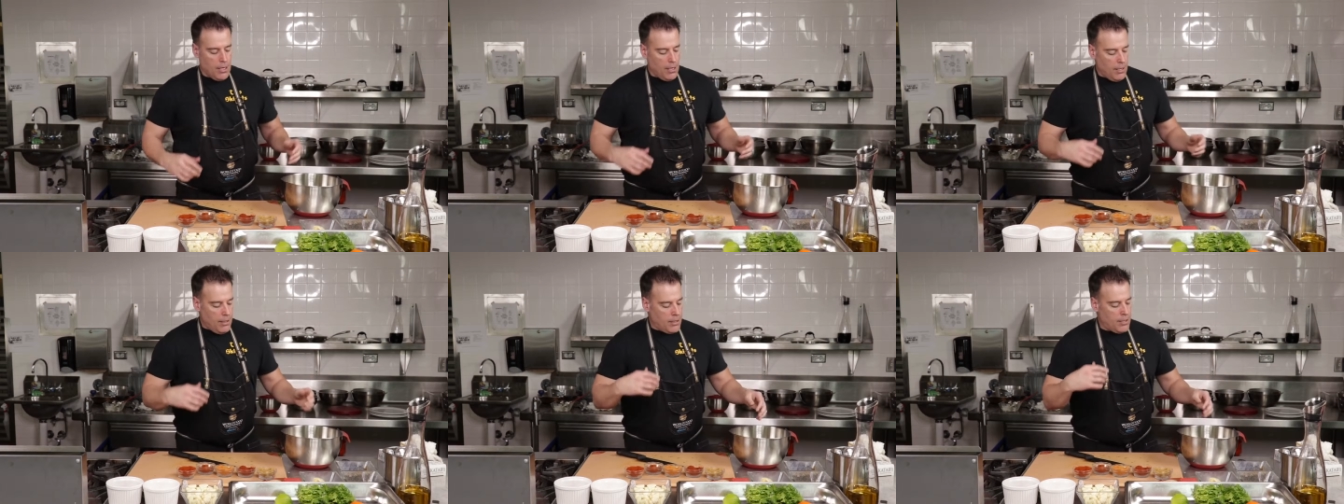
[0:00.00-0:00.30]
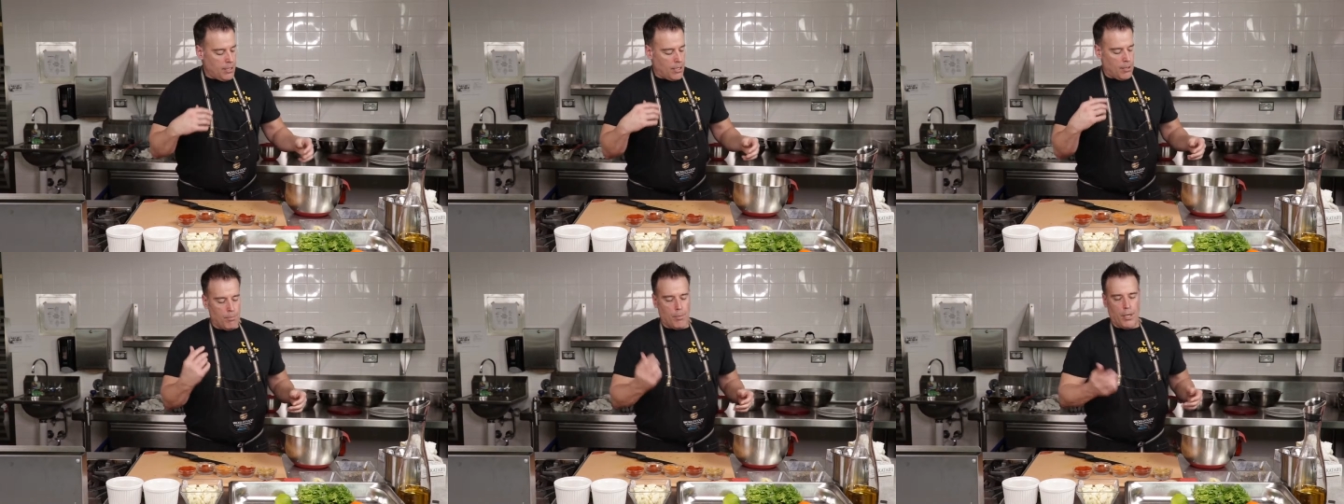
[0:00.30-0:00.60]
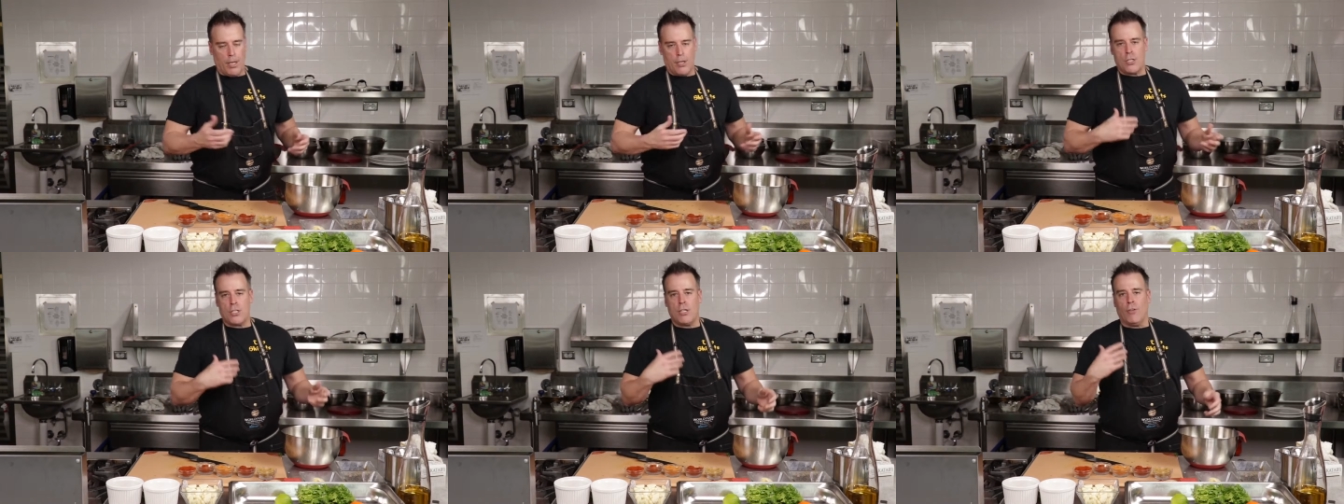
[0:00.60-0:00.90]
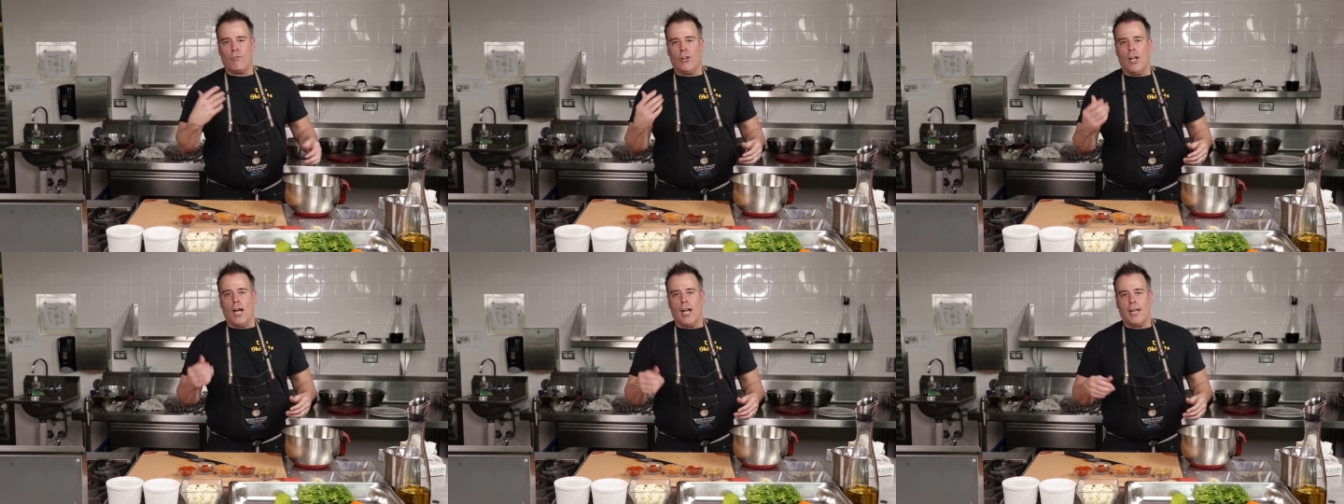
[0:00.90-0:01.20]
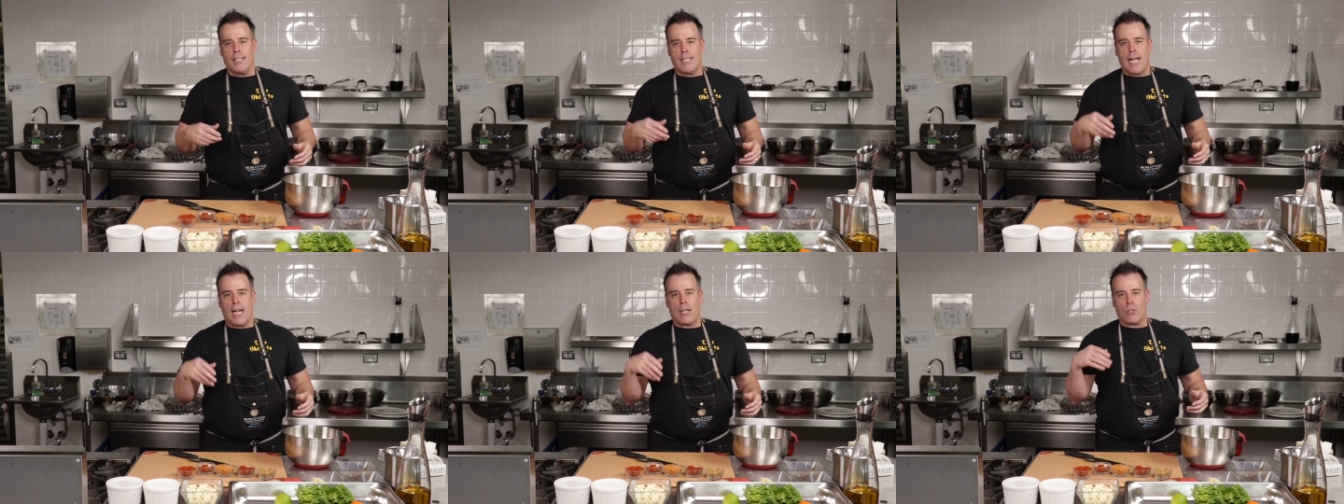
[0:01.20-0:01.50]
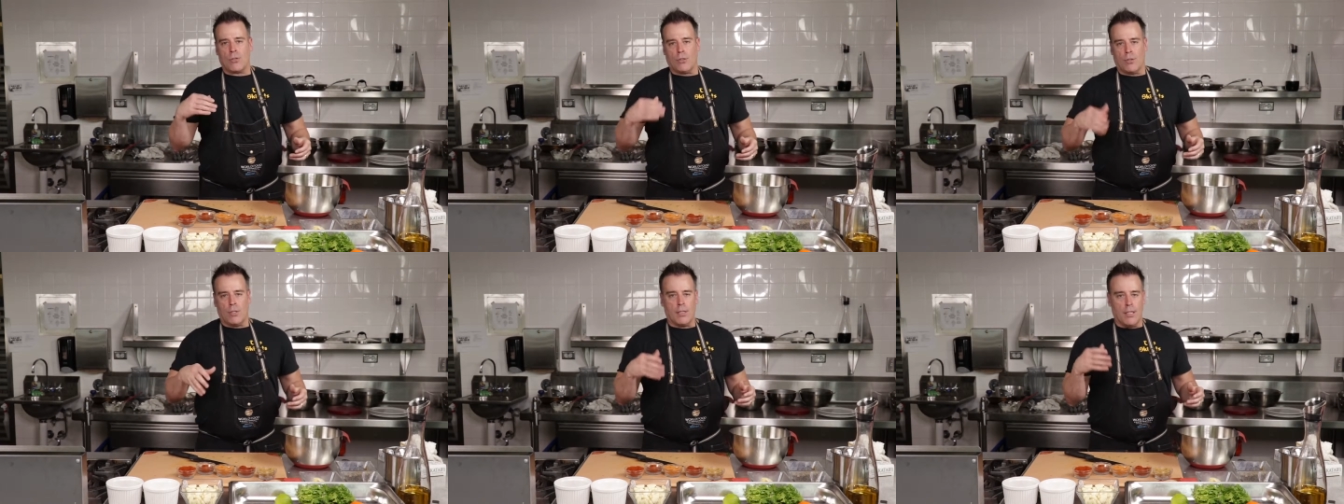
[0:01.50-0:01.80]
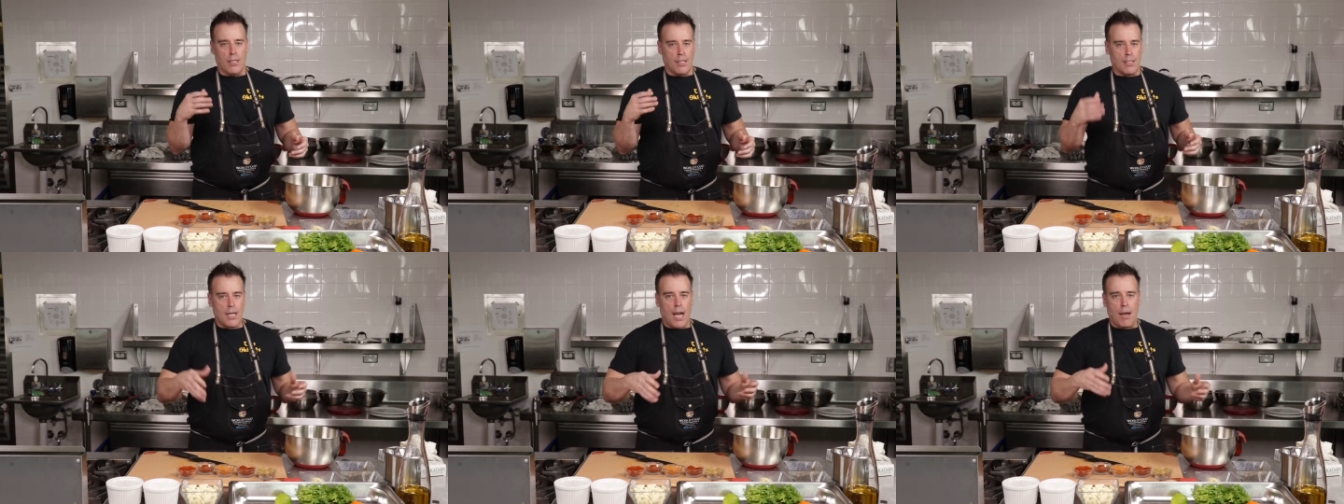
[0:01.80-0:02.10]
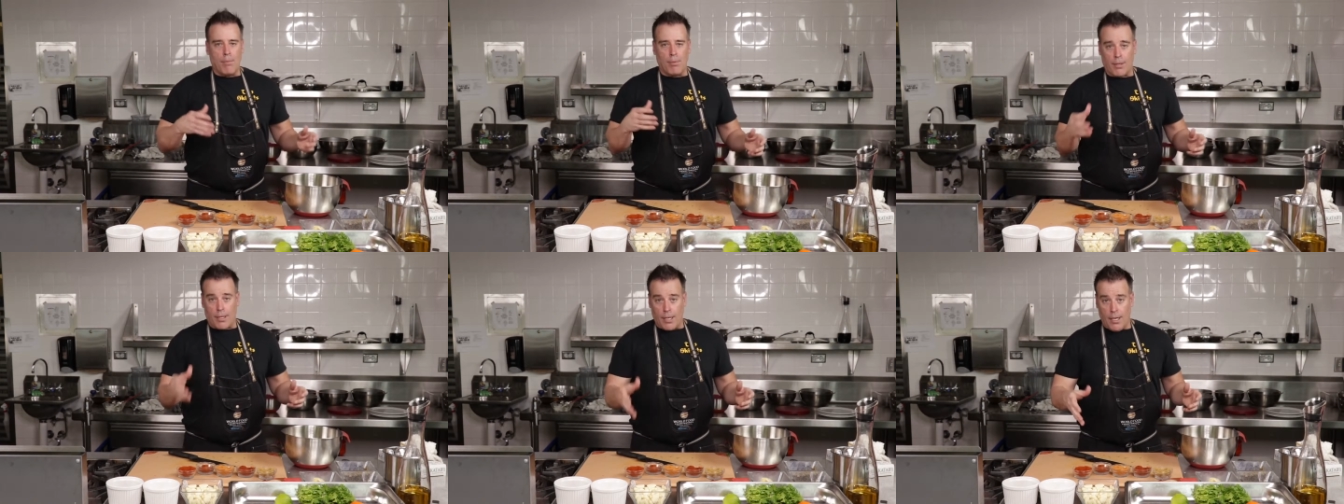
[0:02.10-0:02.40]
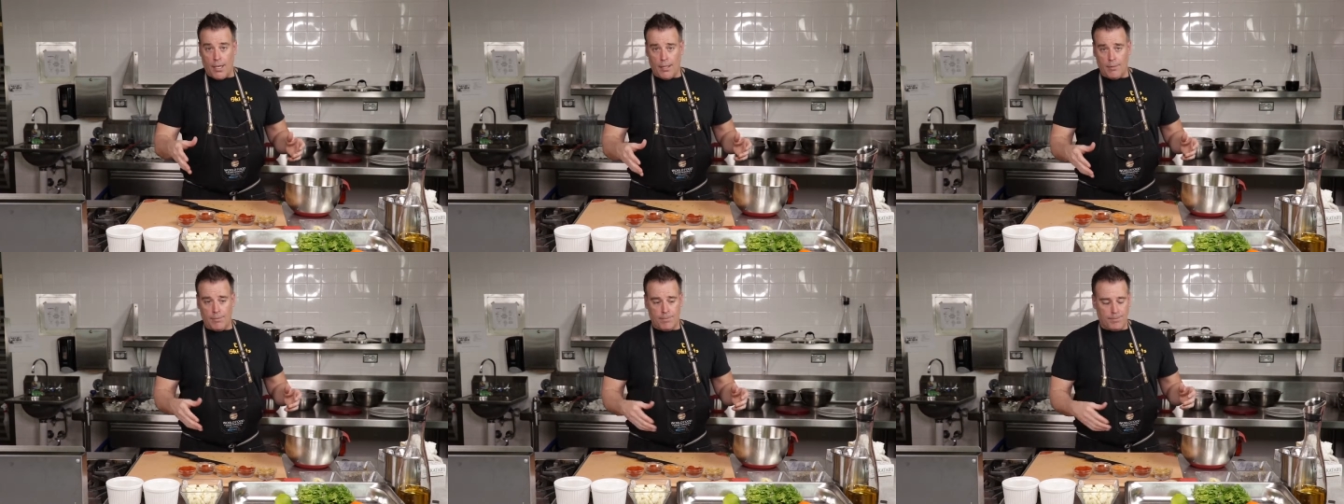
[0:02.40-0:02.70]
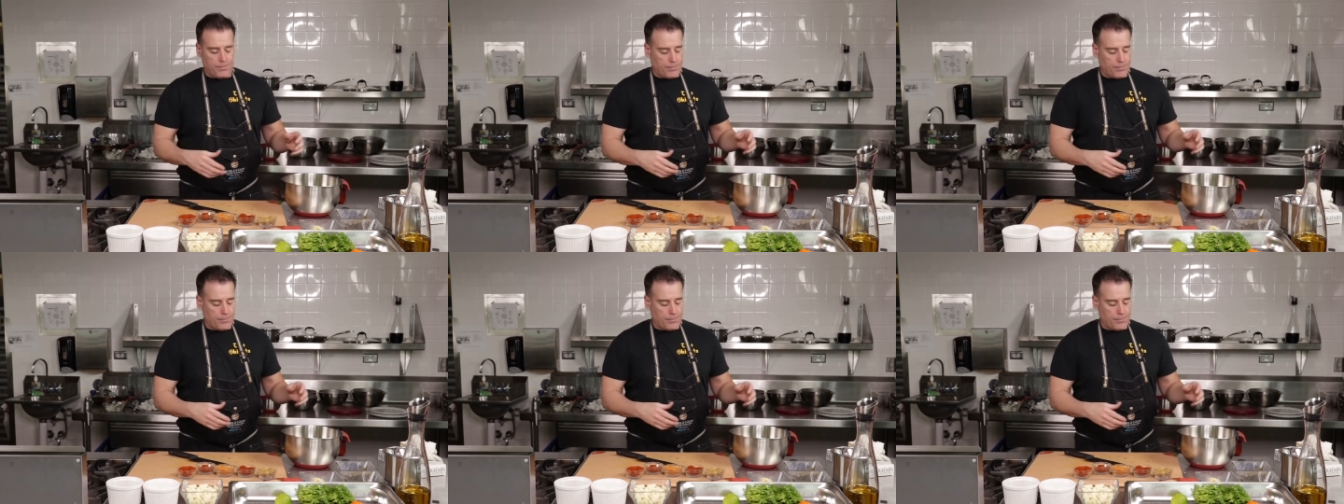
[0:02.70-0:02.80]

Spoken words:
But a chiffonade is actually the type of cut,